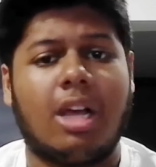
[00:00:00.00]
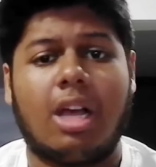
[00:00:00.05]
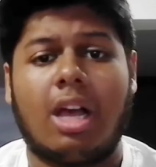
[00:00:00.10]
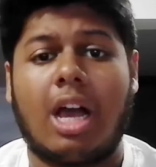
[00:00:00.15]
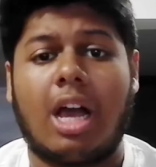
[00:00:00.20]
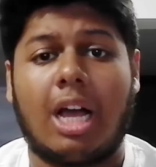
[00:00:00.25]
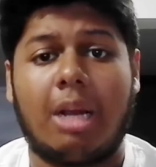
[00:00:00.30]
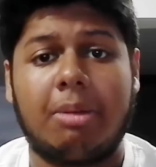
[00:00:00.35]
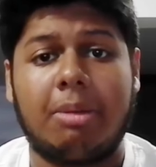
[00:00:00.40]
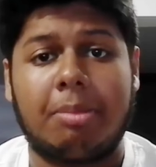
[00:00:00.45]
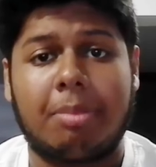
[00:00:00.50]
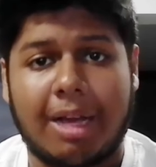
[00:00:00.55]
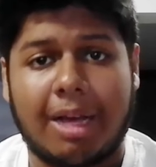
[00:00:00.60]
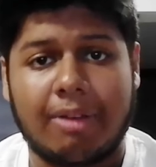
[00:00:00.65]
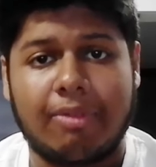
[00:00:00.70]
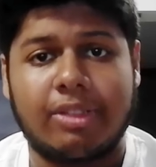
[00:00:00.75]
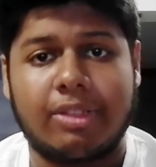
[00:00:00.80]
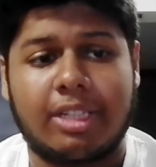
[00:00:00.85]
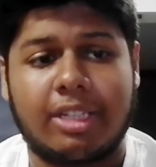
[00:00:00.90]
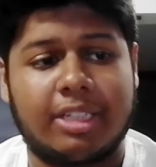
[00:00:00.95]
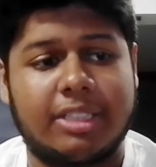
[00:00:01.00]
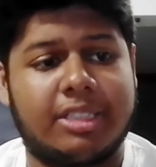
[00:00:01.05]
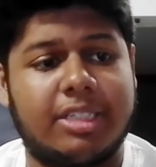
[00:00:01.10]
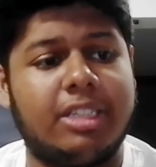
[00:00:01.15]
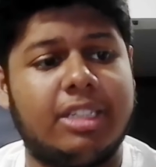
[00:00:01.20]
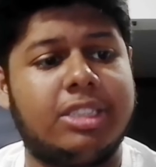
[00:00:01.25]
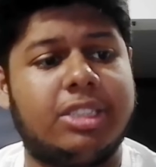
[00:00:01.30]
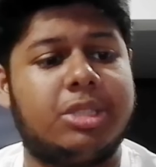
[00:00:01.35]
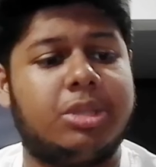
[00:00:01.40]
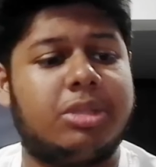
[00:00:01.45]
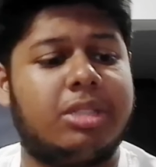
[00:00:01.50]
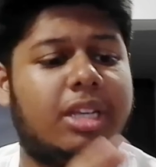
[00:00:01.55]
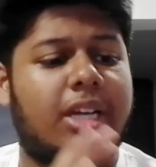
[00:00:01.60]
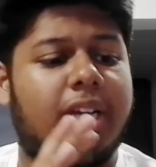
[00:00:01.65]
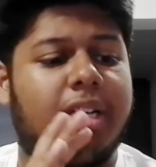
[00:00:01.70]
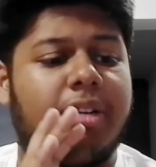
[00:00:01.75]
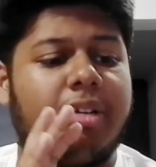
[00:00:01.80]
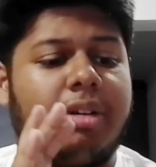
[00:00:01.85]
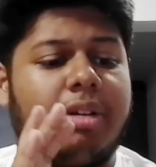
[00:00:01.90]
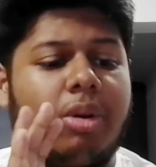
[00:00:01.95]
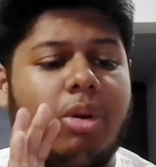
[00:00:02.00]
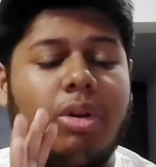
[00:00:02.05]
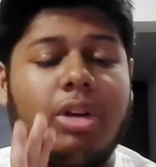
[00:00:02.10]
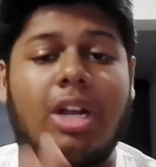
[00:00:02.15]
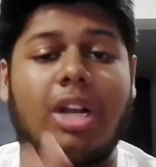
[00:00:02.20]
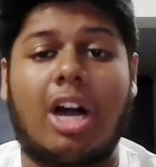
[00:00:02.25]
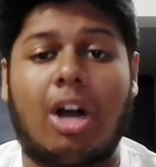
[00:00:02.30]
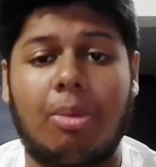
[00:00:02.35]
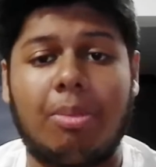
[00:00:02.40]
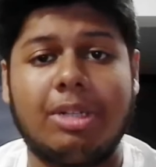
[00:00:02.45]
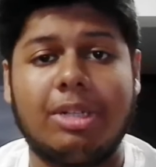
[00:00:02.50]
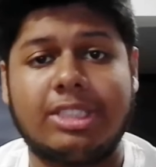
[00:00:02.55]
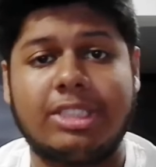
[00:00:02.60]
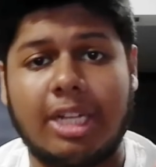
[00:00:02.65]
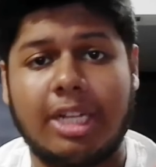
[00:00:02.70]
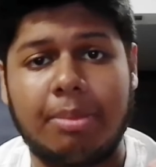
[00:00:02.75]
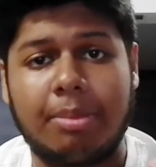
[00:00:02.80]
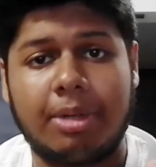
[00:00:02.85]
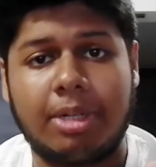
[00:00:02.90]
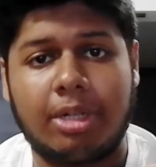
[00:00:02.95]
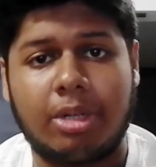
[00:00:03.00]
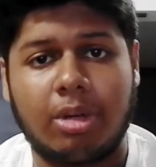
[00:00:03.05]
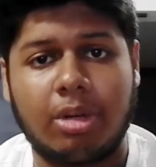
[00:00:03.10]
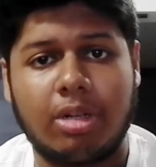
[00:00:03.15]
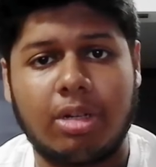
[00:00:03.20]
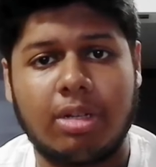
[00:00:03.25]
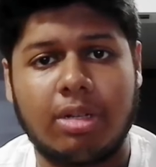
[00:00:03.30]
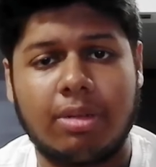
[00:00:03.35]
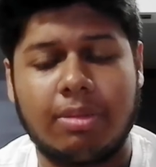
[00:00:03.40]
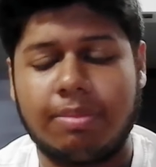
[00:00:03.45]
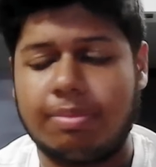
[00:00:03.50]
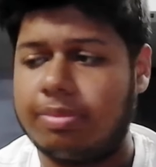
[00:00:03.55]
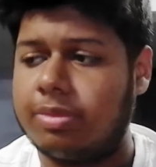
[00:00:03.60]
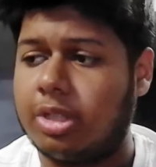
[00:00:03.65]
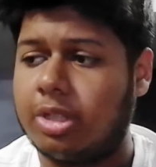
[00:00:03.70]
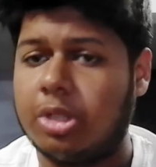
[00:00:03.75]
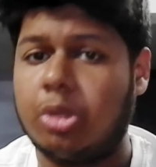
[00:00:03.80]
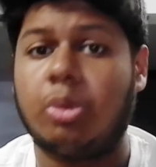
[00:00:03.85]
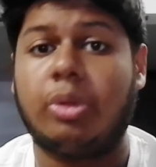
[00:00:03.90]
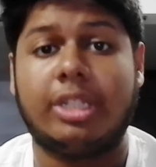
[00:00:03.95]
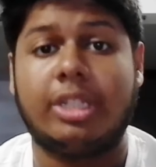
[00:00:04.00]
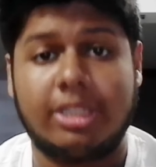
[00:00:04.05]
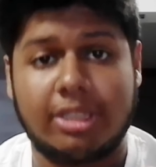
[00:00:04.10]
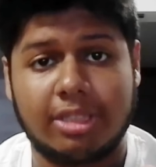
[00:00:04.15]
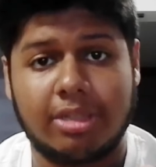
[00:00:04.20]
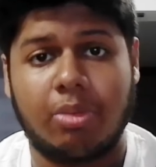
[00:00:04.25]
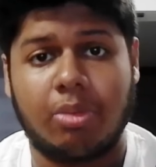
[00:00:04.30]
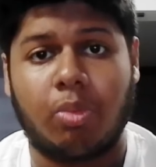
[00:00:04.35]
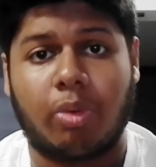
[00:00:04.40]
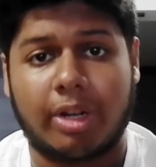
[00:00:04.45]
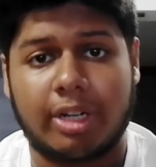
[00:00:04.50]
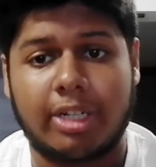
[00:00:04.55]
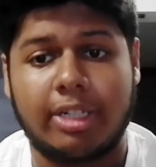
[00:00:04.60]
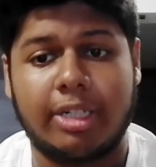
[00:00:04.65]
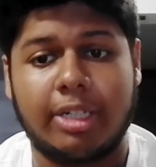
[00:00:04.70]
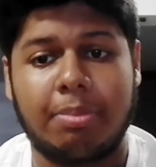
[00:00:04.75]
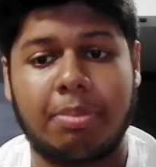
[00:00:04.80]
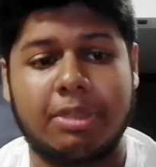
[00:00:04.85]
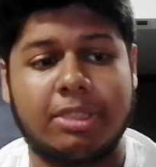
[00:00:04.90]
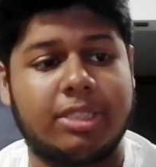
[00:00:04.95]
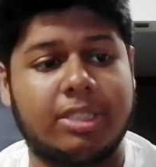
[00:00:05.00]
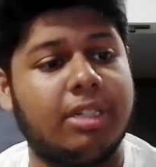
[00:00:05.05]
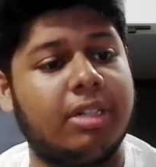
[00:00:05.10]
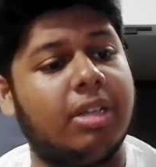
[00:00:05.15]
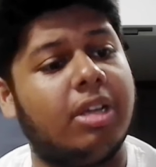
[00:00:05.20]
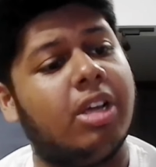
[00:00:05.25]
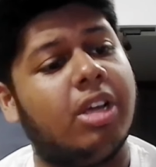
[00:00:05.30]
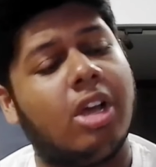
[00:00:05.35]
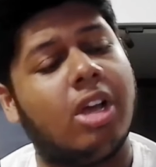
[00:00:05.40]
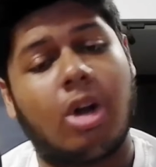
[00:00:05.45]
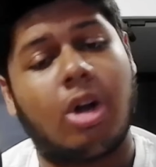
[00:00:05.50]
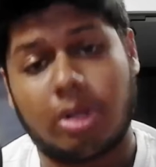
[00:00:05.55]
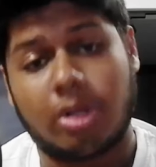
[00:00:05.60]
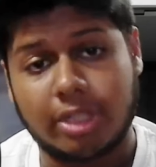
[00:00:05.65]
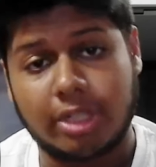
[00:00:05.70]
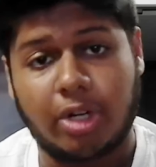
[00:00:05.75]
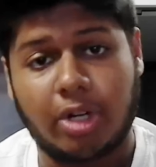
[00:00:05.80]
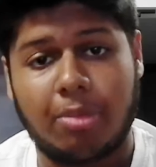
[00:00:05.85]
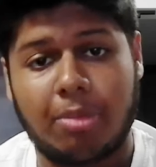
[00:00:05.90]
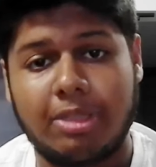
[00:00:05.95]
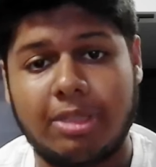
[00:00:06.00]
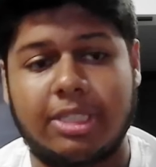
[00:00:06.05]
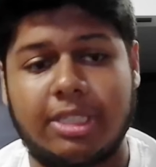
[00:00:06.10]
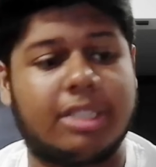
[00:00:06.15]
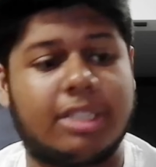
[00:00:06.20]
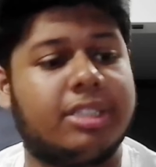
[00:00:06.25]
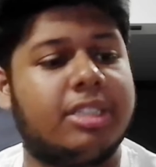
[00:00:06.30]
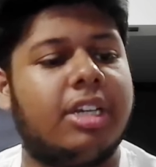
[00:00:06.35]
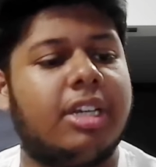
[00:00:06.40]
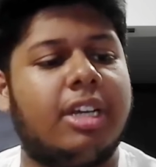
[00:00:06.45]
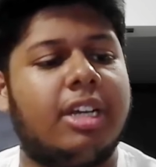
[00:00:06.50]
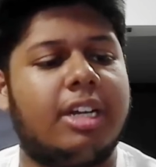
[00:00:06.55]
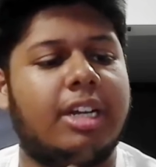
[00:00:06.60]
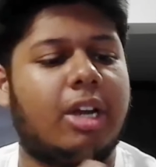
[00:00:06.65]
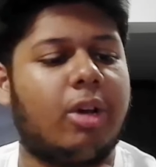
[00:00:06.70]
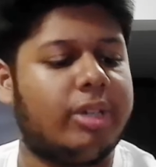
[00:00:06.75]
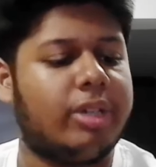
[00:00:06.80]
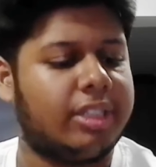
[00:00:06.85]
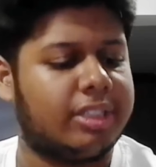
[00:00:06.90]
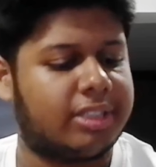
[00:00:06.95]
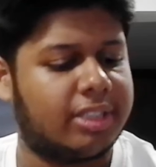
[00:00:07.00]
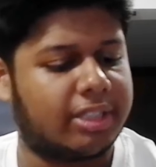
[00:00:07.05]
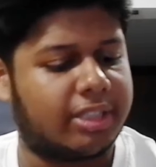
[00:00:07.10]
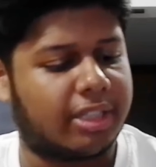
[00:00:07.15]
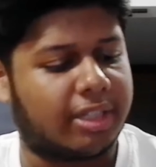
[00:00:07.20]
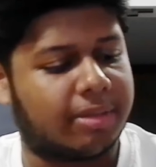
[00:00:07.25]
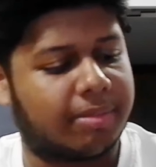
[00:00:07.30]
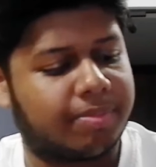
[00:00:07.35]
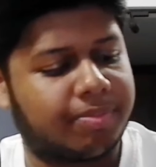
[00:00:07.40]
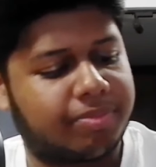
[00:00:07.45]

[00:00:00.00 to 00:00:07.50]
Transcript: I'll be back with the results and on how much time it took to reach 100% on the normal charge. Now, here's the thing.